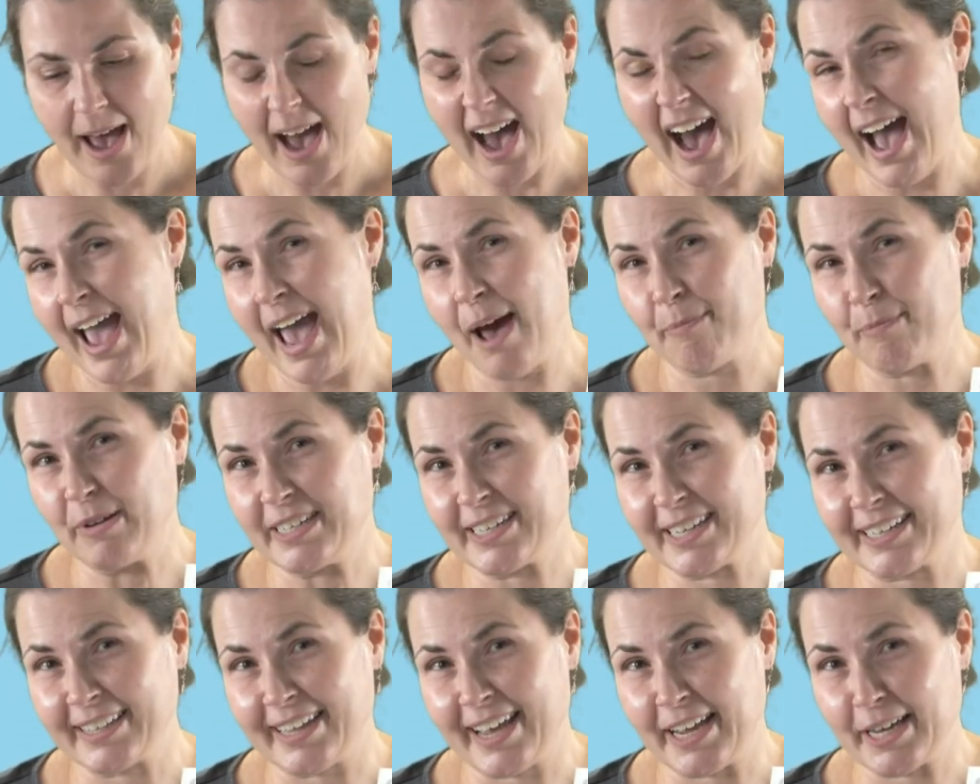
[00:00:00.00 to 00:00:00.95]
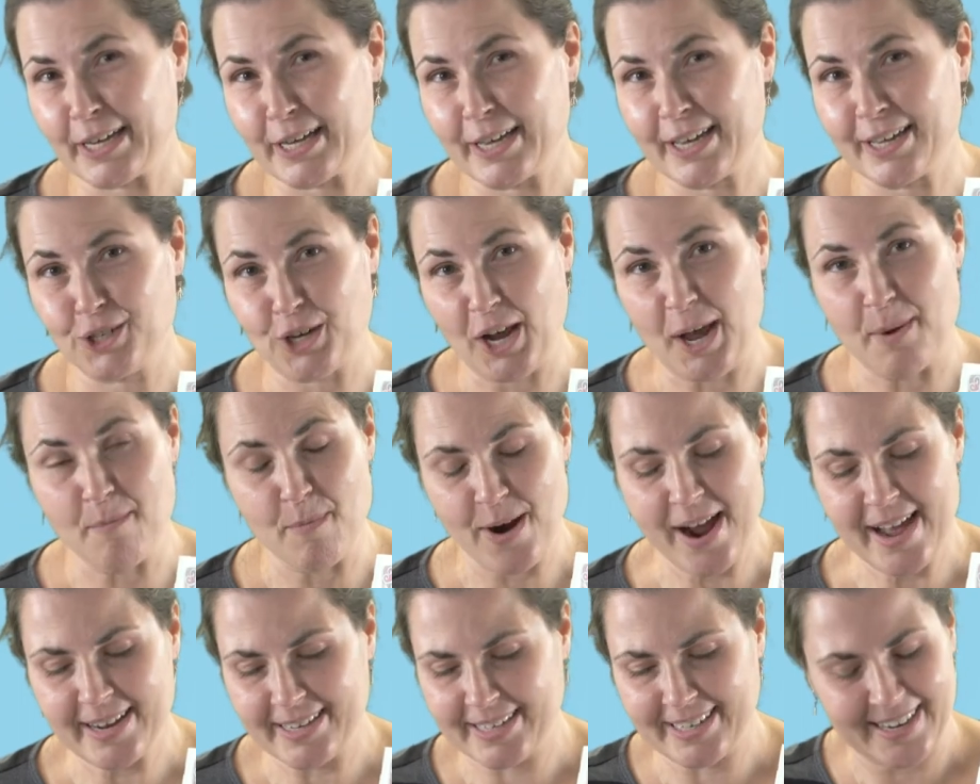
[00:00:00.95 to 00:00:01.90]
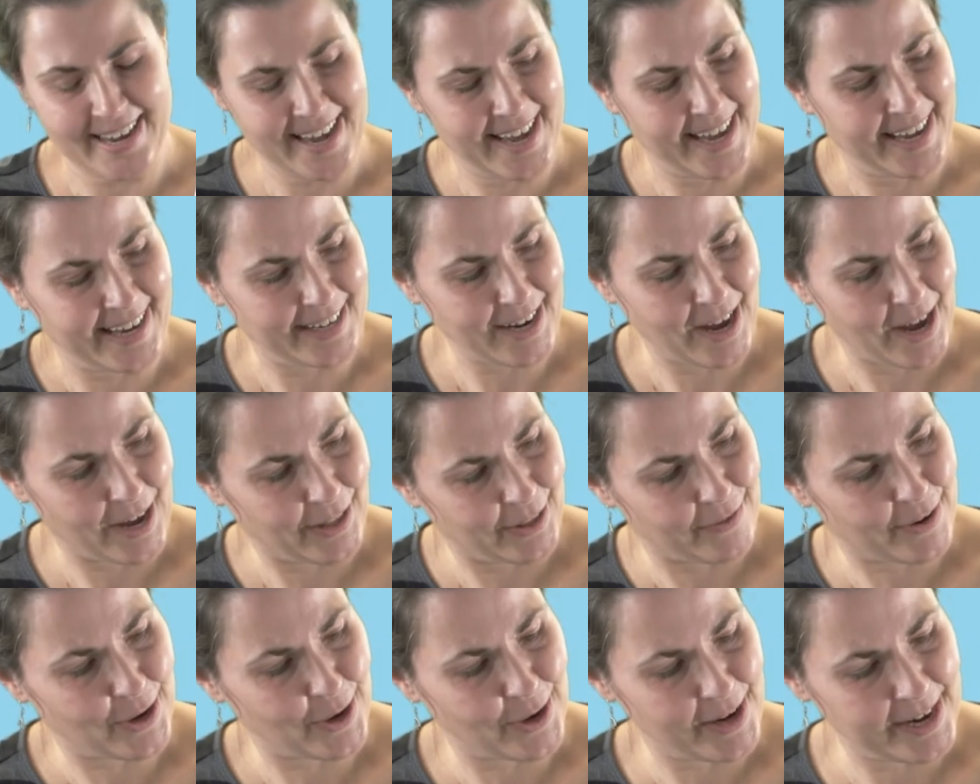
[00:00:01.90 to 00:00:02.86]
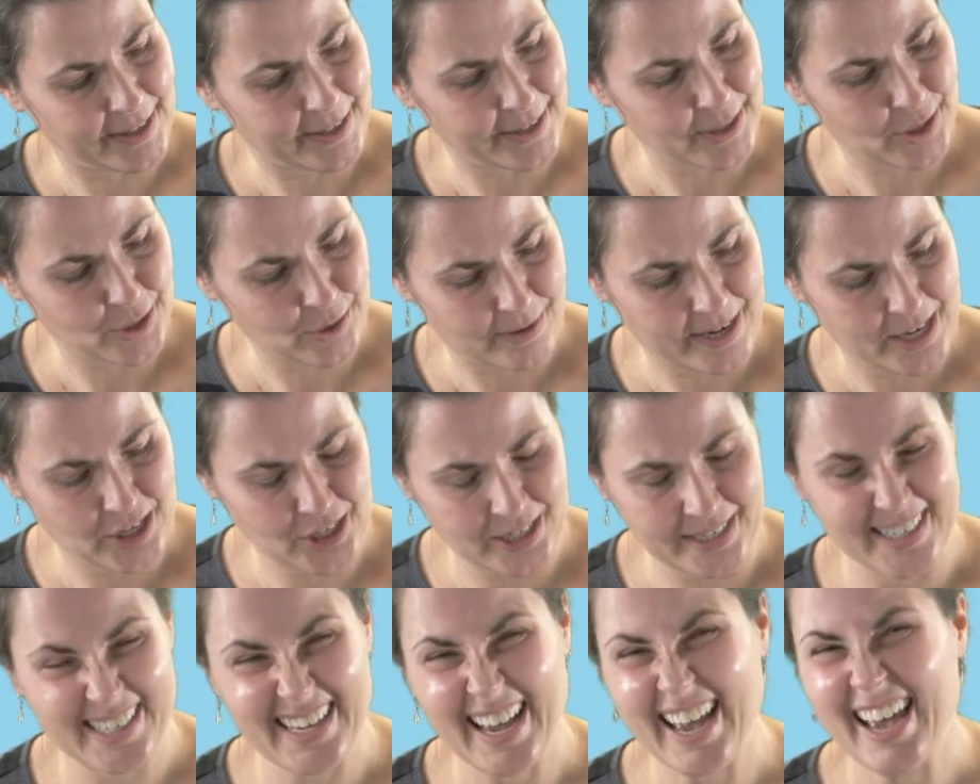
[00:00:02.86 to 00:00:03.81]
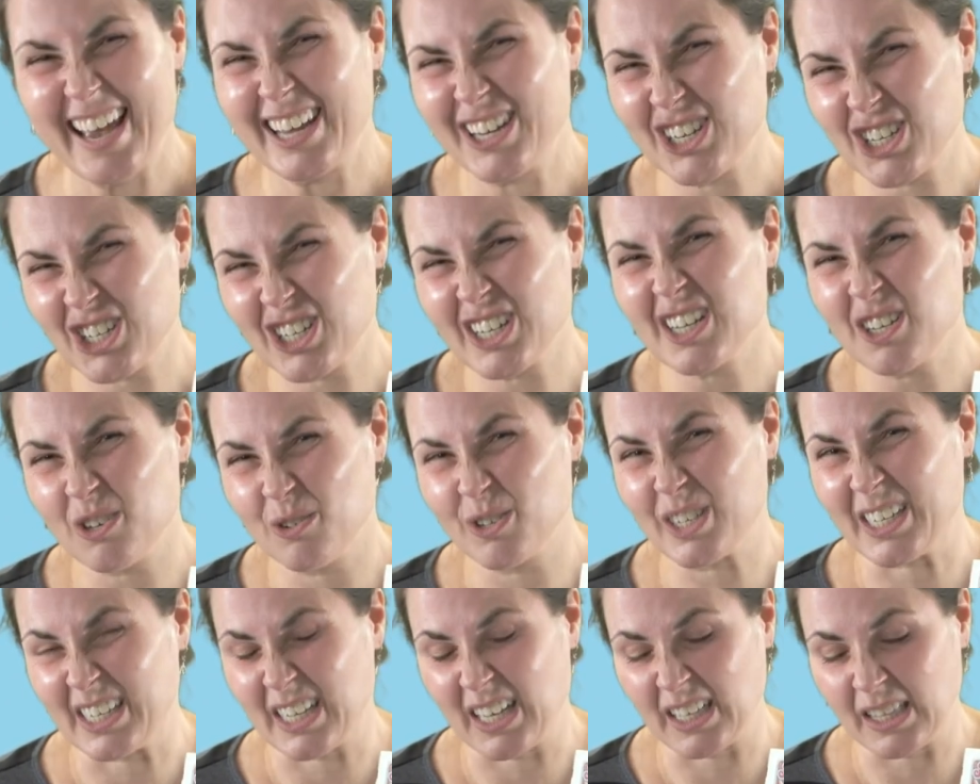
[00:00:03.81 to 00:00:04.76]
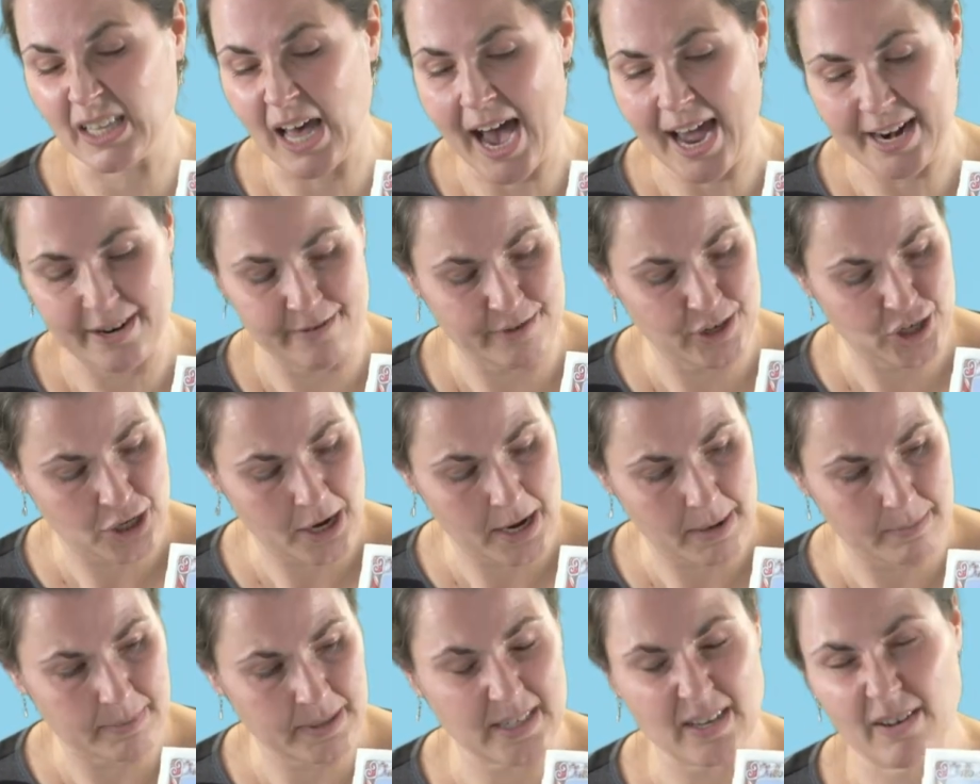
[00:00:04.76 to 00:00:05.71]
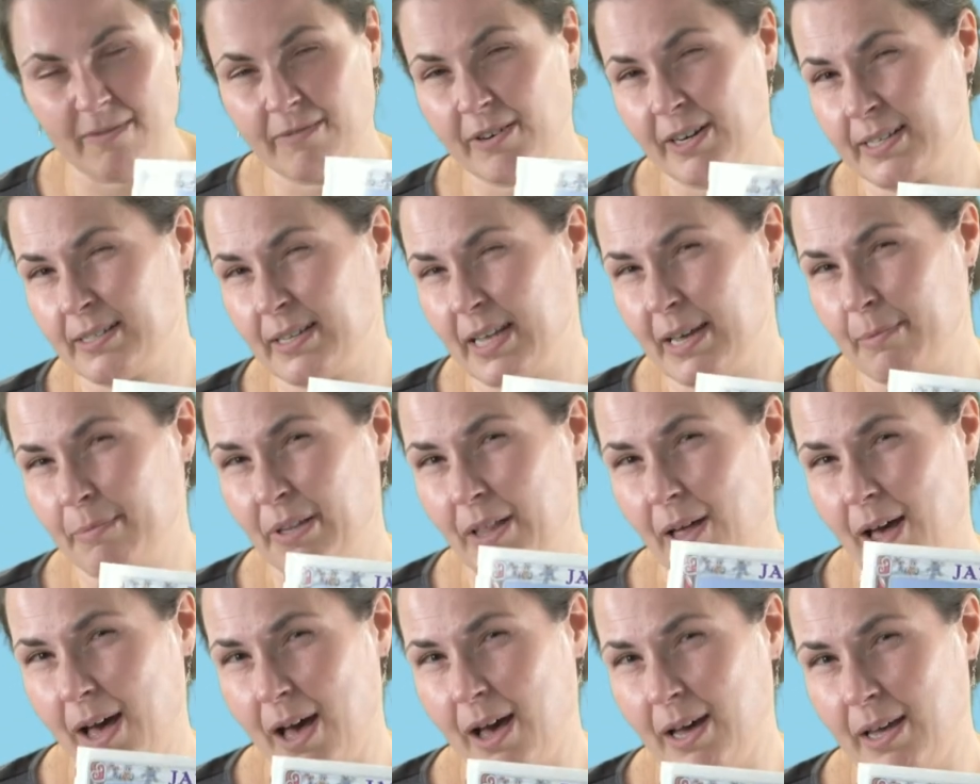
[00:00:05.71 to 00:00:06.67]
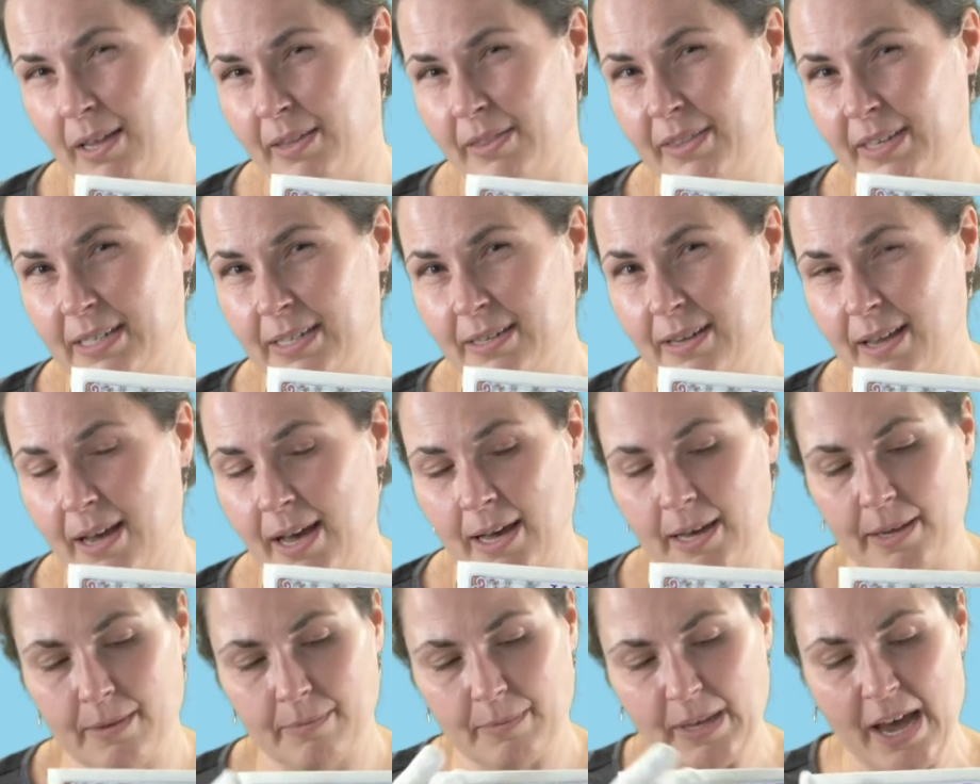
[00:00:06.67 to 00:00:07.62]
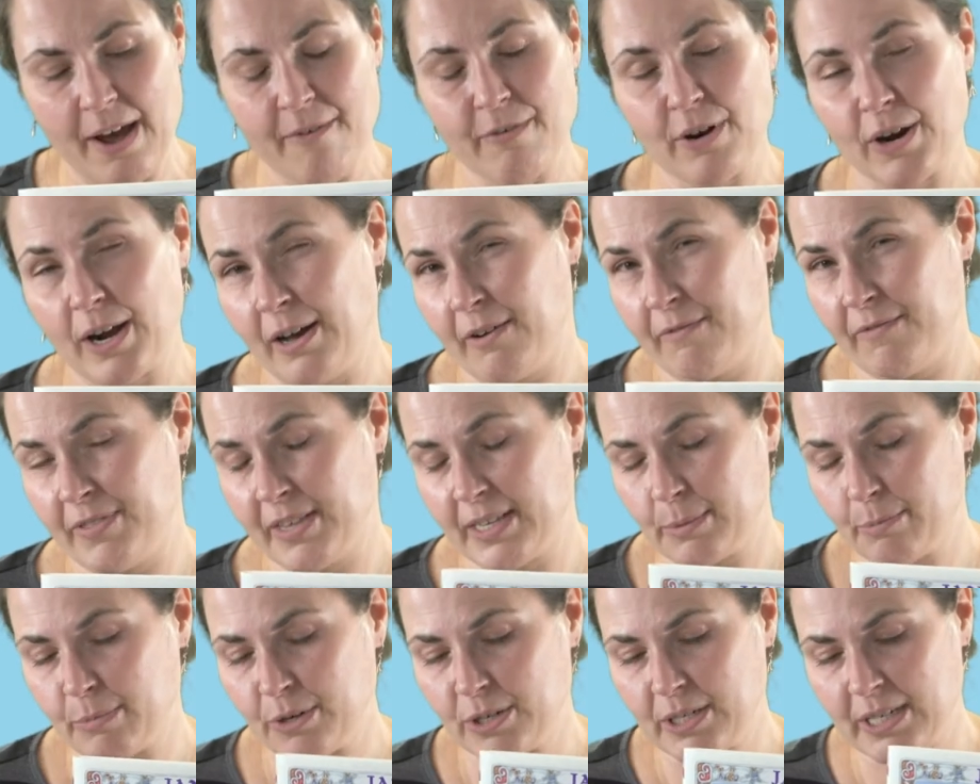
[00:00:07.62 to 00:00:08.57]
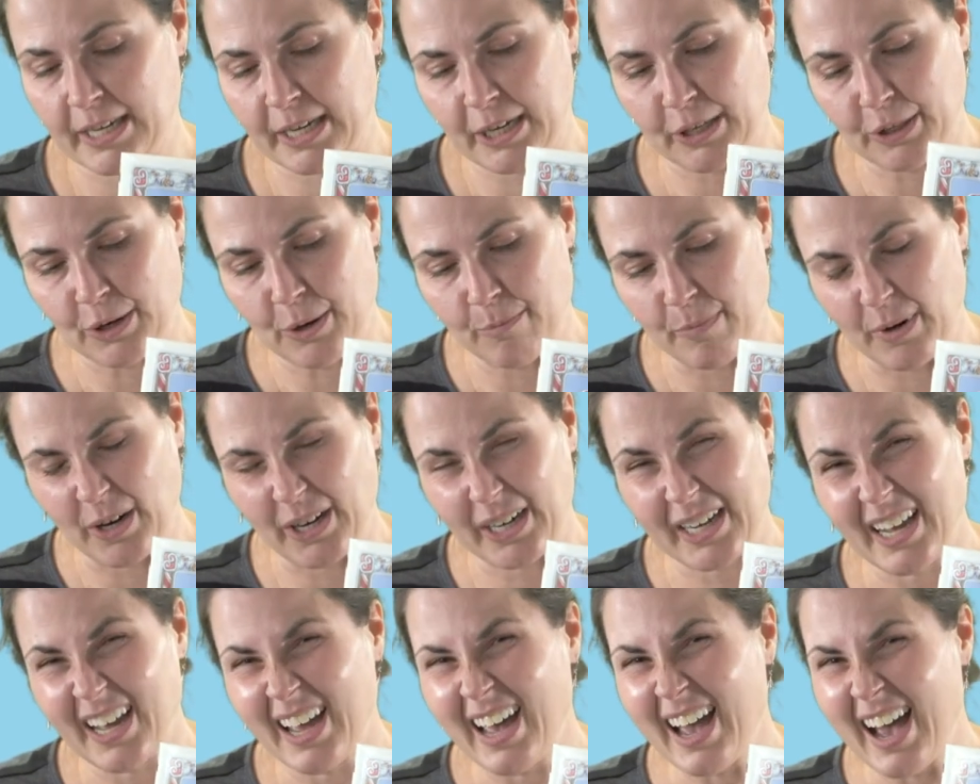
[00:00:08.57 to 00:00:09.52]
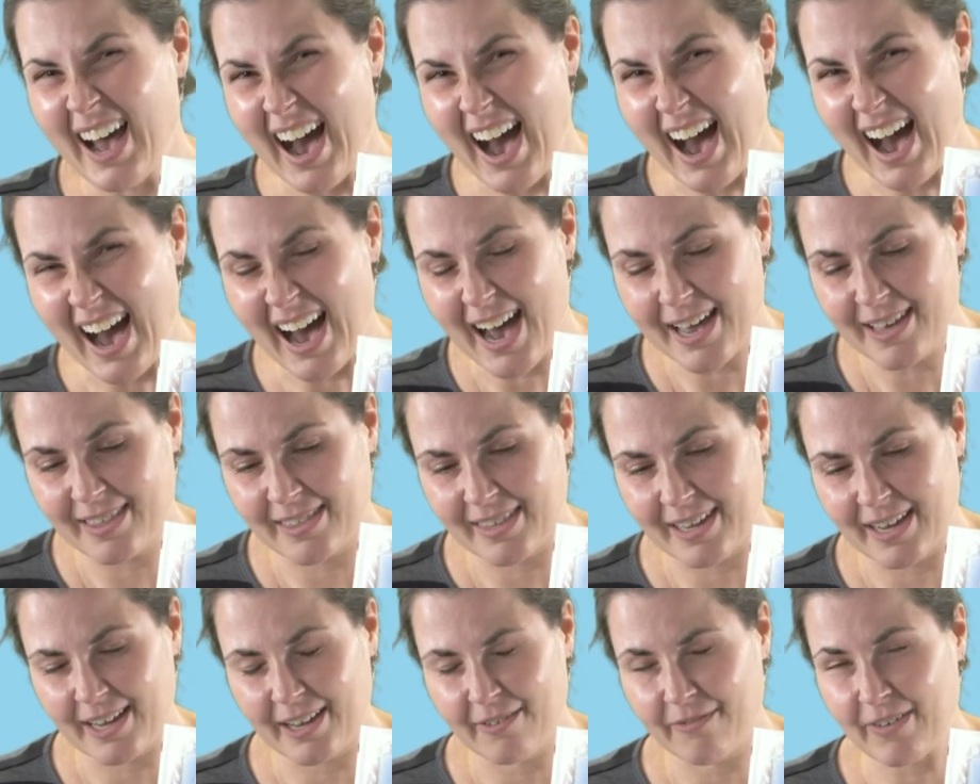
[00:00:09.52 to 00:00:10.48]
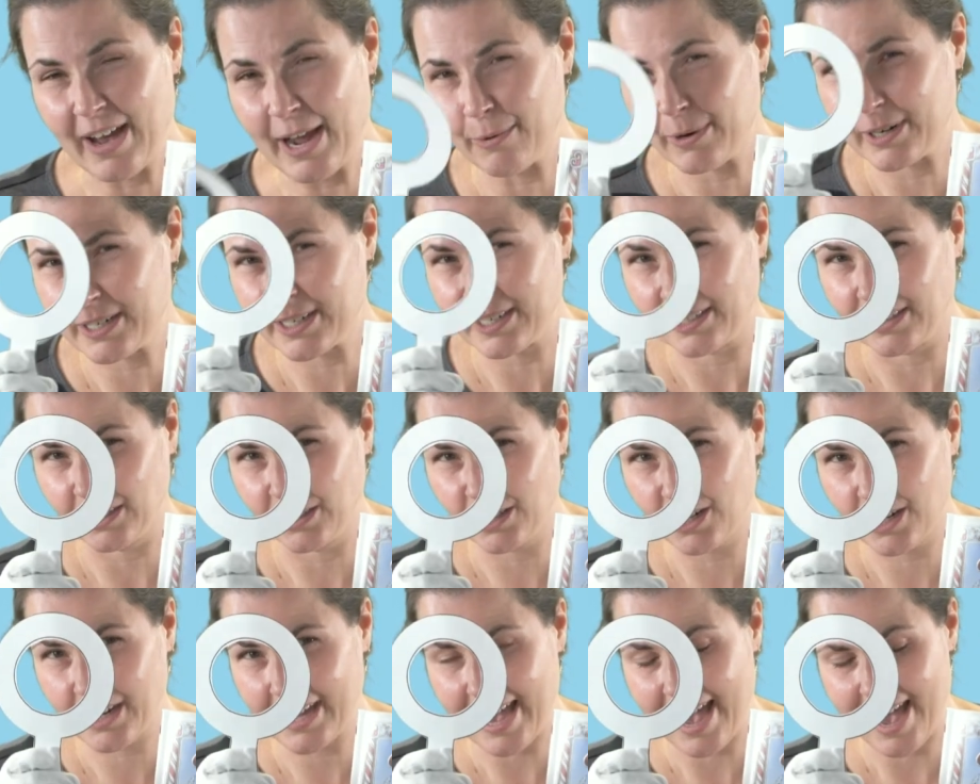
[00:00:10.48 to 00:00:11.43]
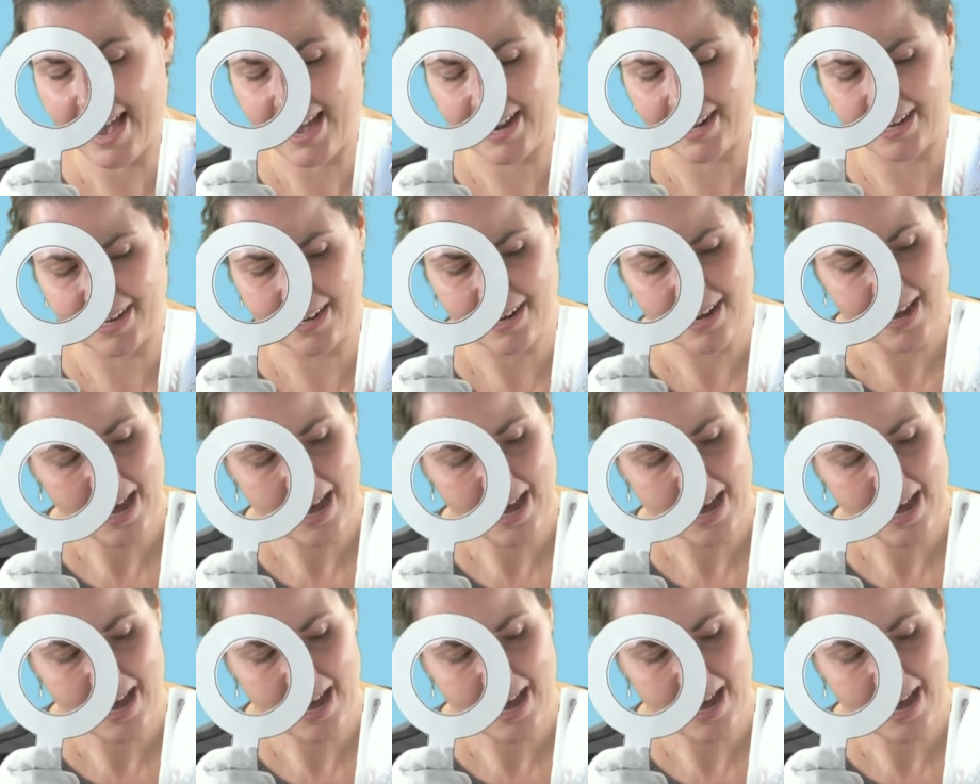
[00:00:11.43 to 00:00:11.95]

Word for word: I happen to like Jan Brett and all of her illustrations. She uses a lot of shapes. So, for example, on the uh, cover of this particular book, I think if I were to look at it,